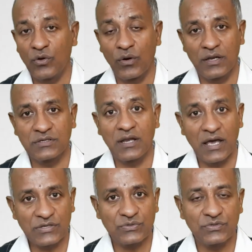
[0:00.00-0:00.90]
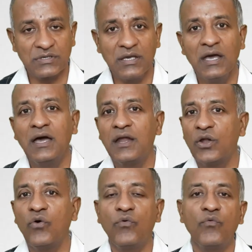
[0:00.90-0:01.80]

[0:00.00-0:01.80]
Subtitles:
organization has to see. Now,